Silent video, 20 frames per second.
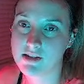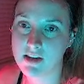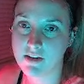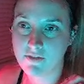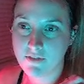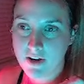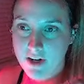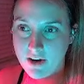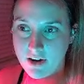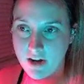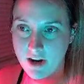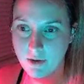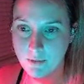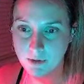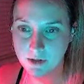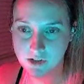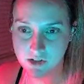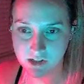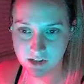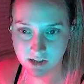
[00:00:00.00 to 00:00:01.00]
I figured I
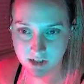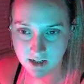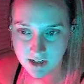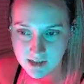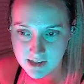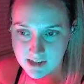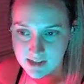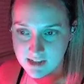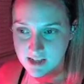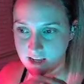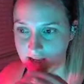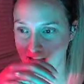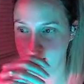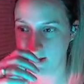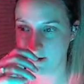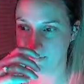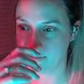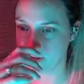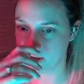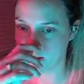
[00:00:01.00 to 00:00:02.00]
would just look and
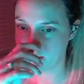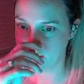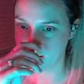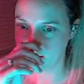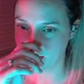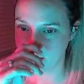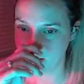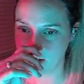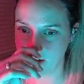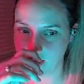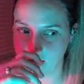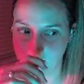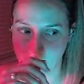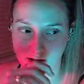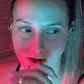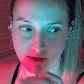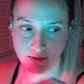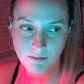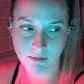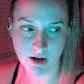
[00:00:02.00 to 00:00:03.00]
see.
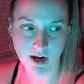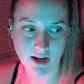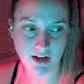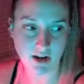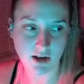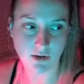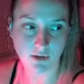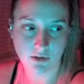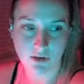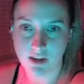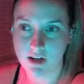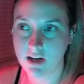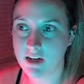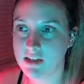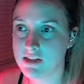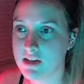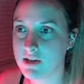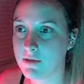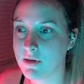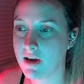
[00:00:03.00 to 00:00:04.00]
I know that I
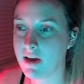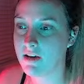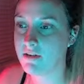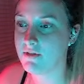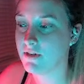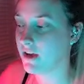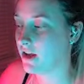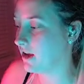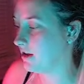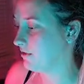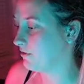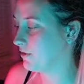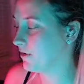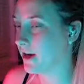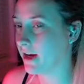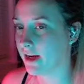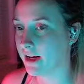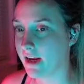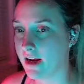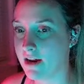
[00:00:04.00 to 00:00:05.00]
do have a
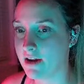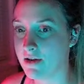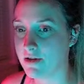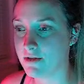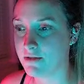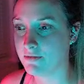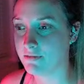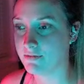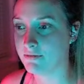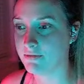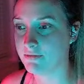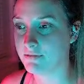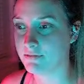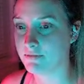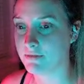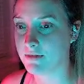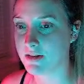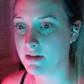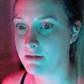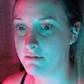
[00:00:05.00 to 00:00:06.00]
free account,
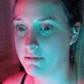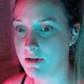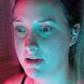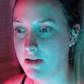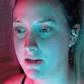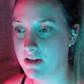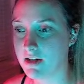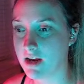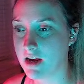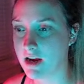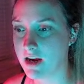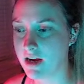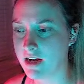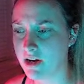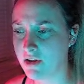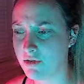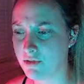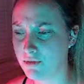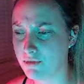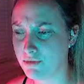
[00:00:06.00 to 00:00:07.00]
but I
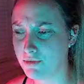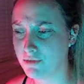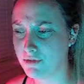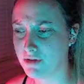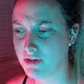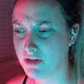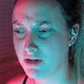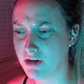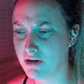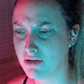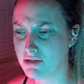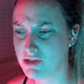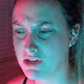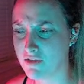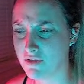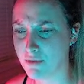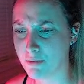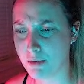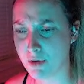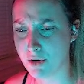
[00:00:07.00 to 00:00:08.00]
know that I also have
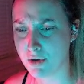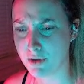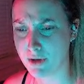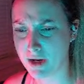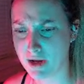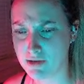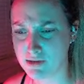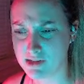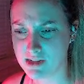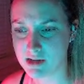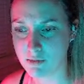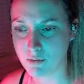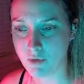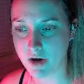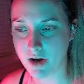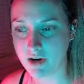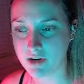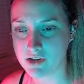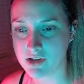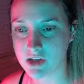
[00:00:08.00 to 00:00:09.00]
a pro account
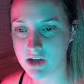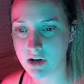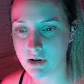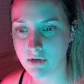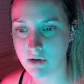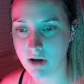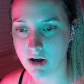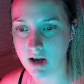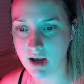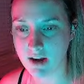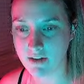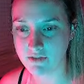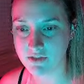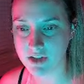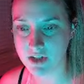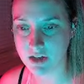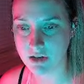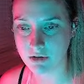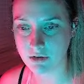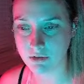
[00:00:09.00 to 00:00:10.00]
somewhere, so I'll have
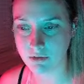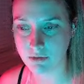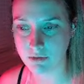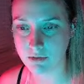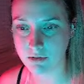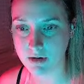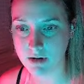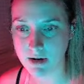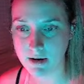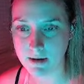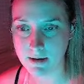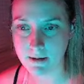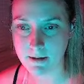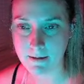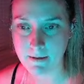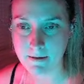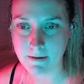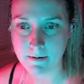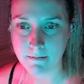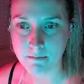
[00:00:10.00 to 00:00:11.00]
to
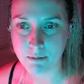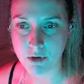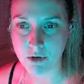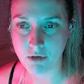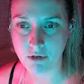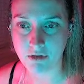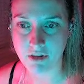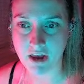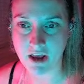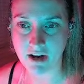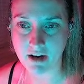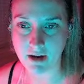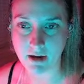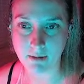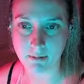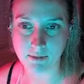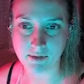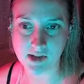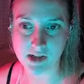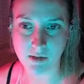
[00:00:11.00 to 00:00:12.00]
pull that
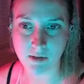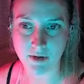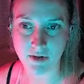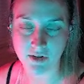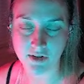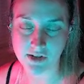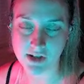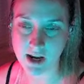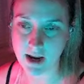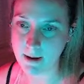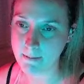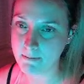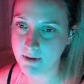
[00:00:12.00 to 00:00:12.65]
up some other time.